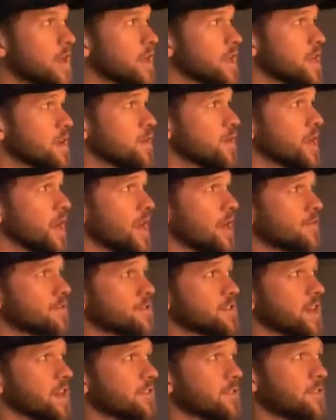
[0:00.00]
Here we have
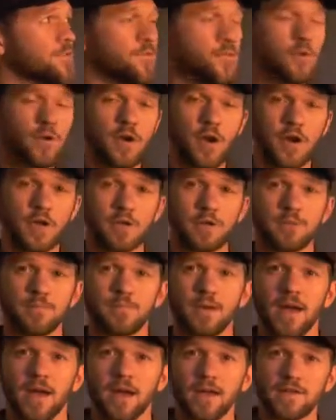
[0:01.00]
7,400
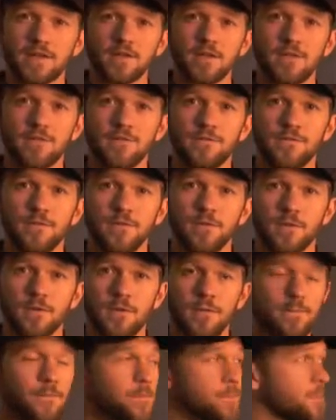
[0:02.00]
pounds of fuel.
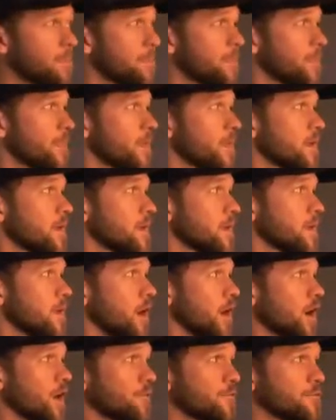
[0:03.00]

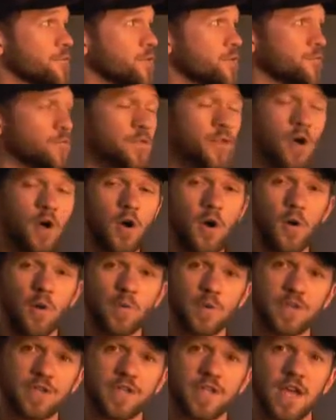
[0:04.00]
Our fuel flow,
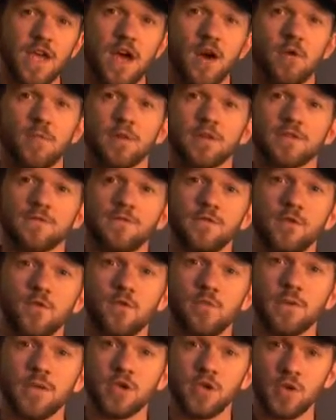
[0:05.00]
which is how much fuel
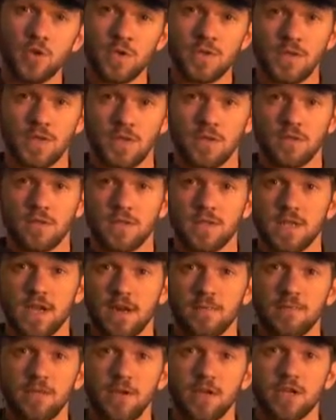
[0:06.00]
we'll be using during this
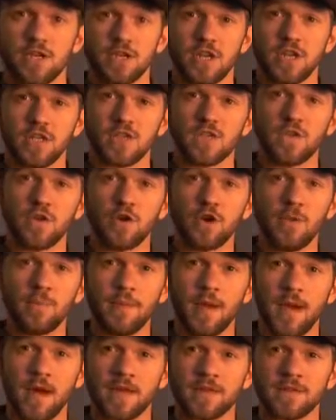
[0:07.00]
operation, is 30
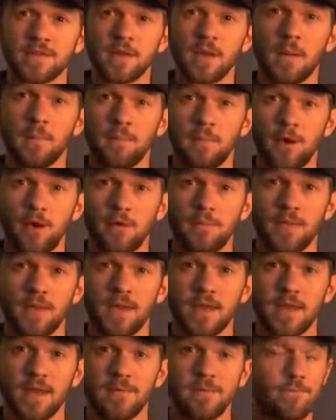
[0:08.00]
pounds per
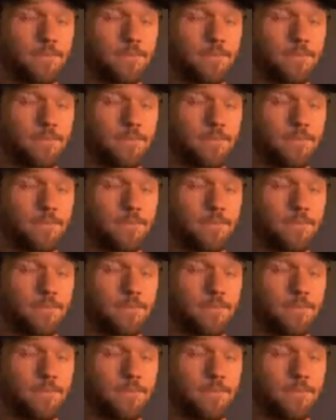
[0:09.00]
minute.